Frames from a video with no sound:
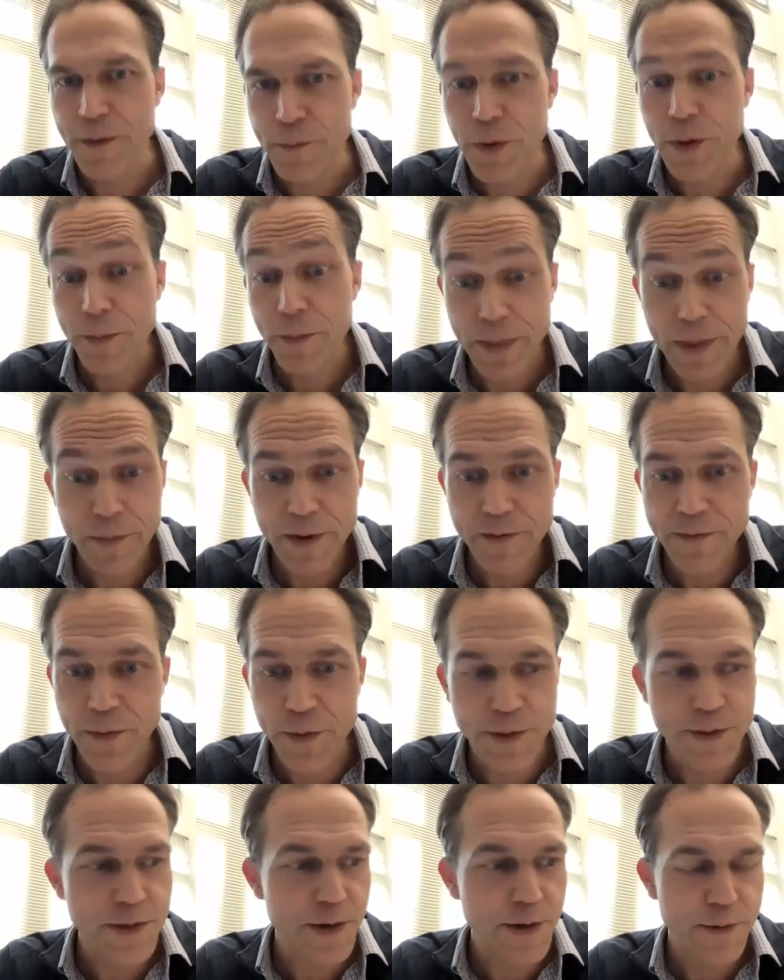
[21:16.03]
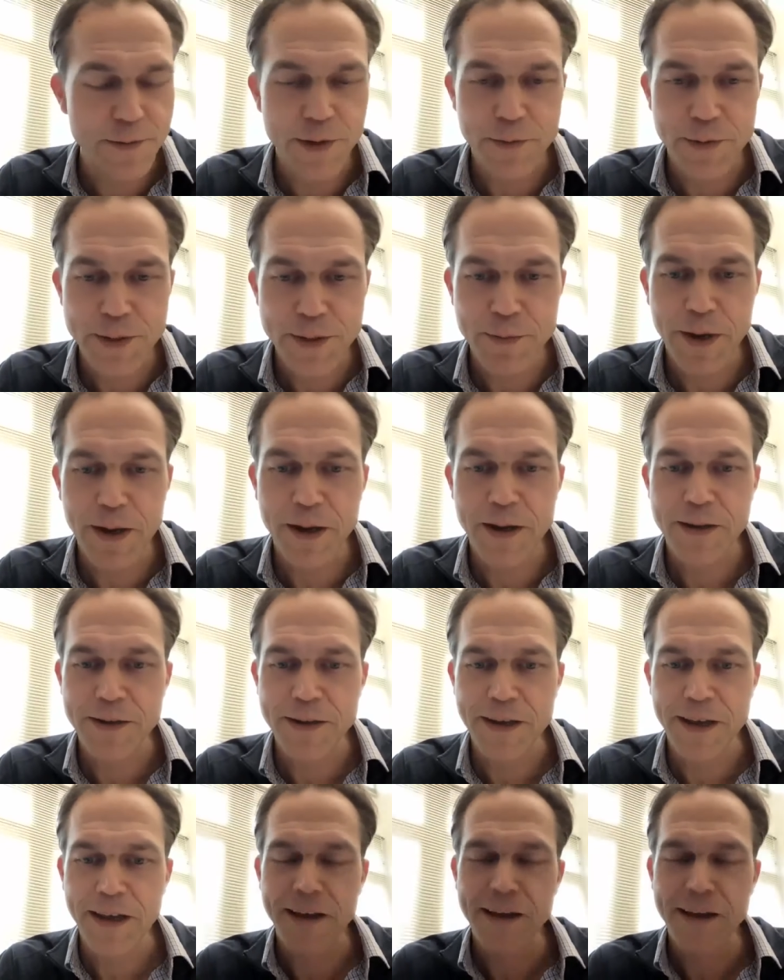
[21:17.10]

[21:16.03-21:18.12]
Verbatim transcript: more they'll, they'll be forced to to respond. Yeah.